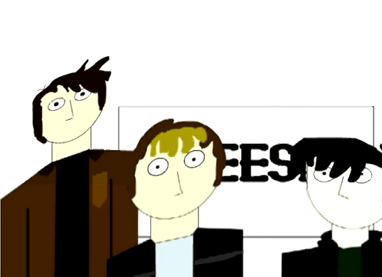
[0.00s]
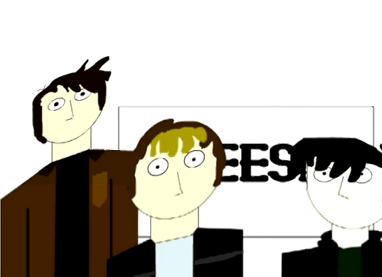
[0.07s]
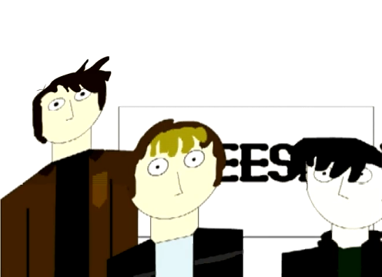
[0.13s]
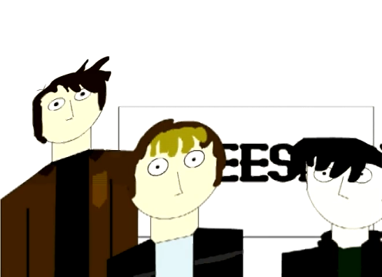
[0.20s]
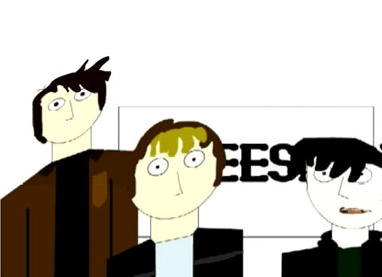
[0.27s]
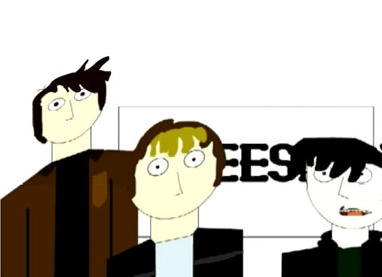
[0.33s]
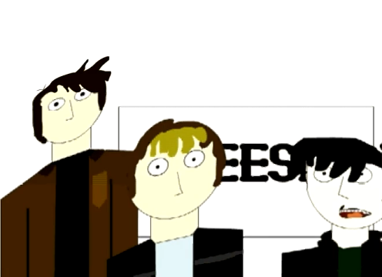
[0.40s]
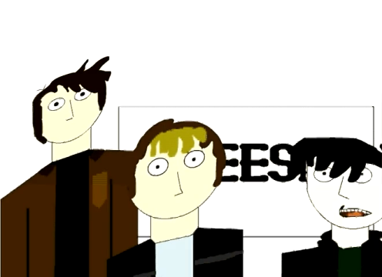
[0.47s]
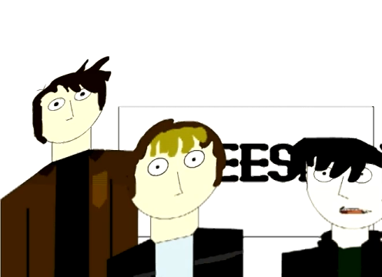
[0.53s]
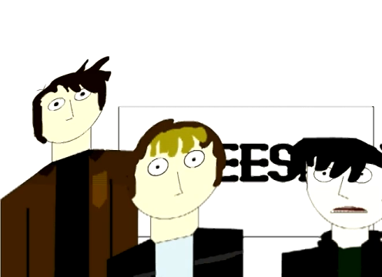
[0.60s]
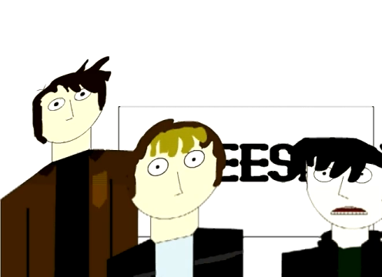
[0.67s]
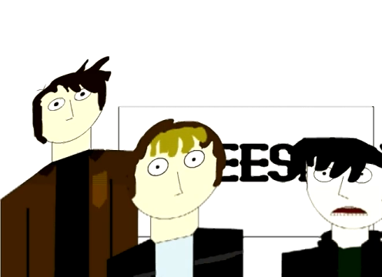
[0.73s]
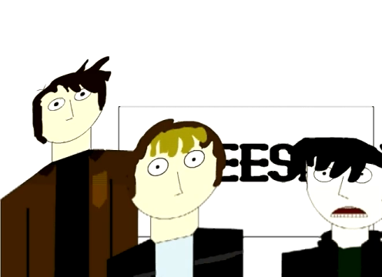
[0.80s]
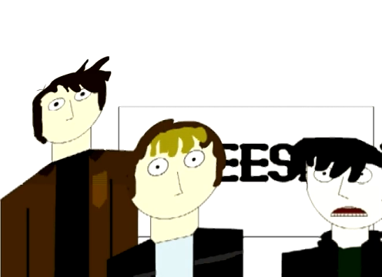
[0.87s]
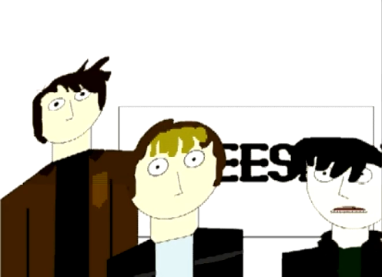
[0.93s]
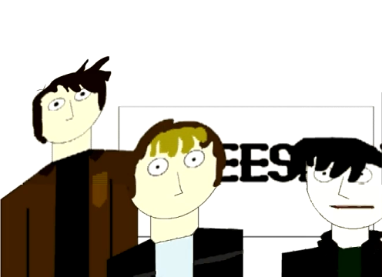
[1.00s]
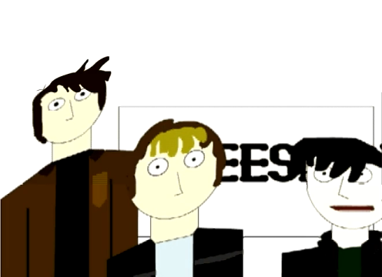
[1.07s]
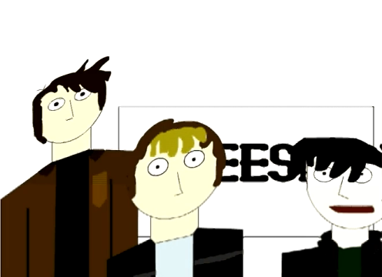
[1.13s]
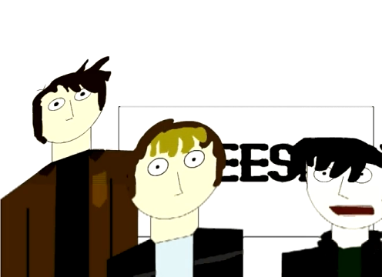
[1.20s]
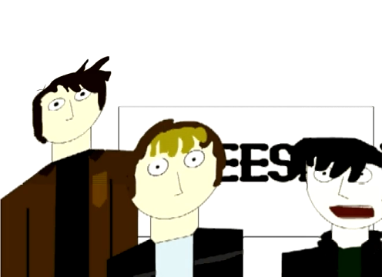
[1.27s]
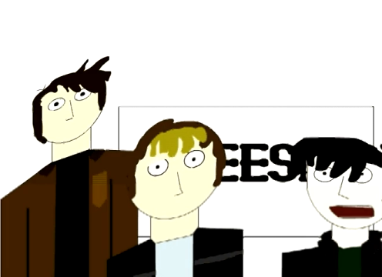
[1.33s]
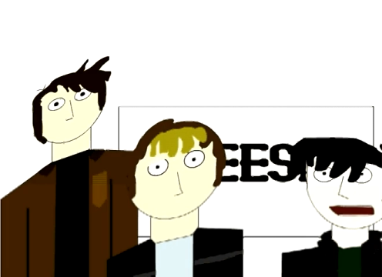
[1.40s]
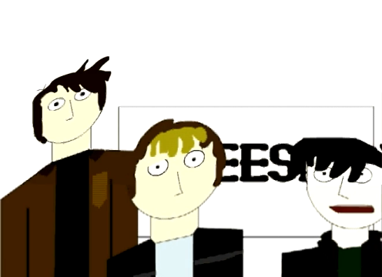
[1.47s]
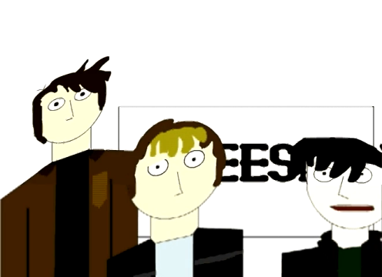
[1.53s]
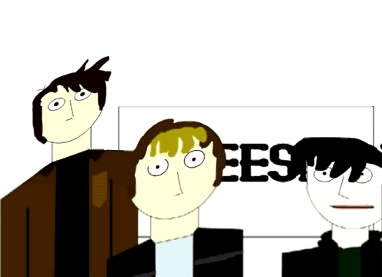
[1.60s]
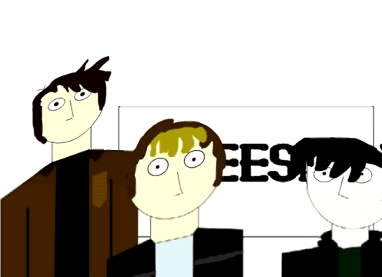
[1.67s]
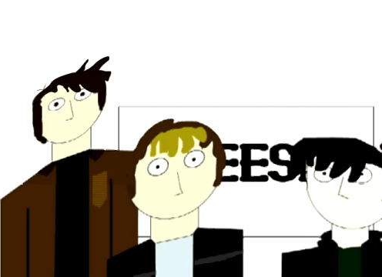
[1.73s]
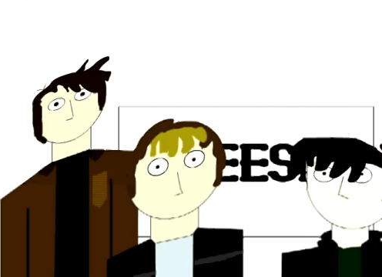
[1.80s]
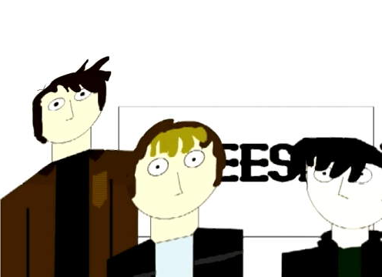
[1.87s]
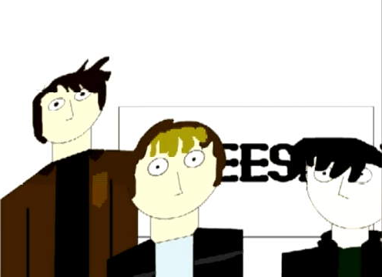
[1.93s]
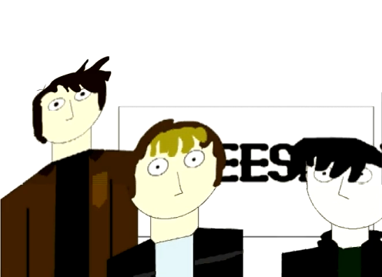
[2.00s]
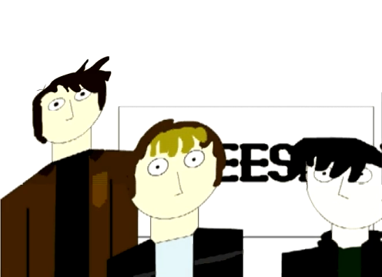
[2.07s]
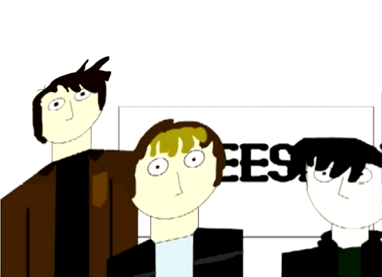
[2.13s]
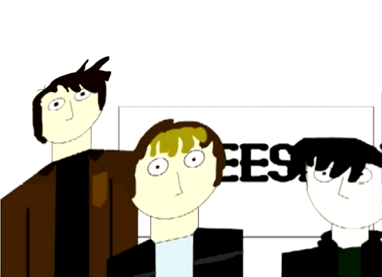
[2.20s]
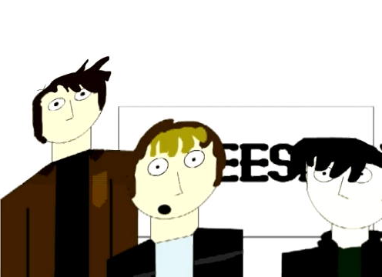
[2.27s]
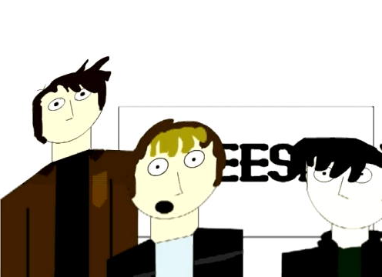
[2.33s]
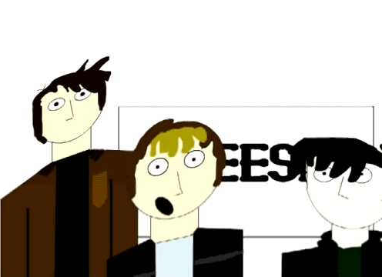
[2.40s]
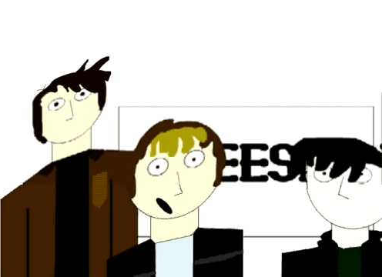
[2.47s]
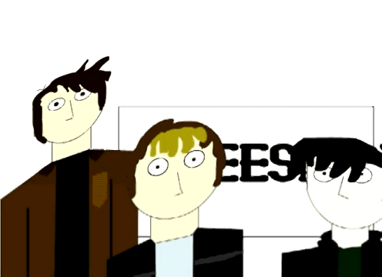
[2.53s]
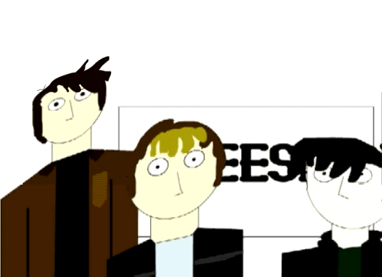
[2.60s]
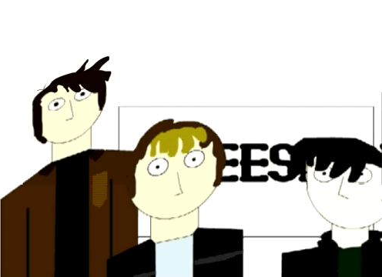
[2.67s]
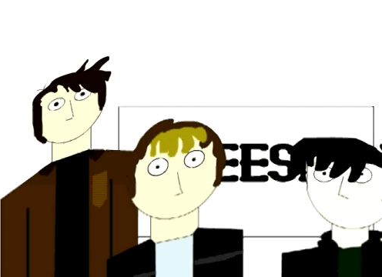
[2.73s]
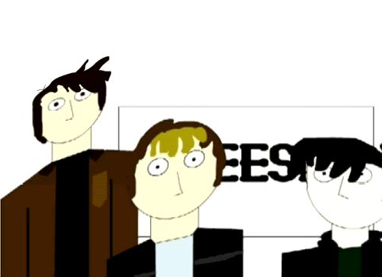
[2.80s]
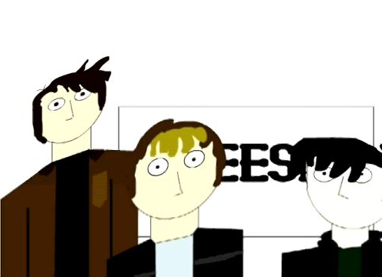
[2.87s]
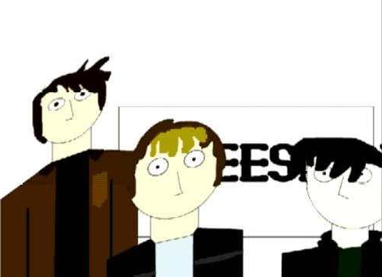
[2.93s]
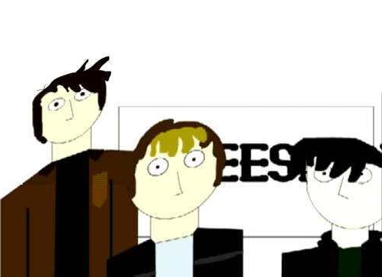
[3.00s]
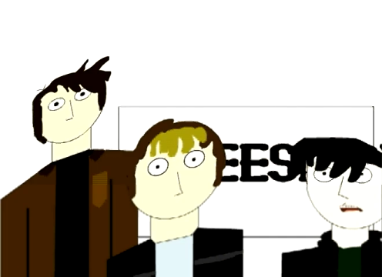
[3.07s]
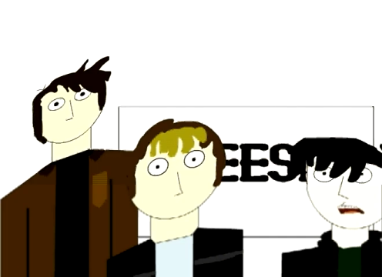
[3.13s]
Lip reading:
[unreadable: no face in view]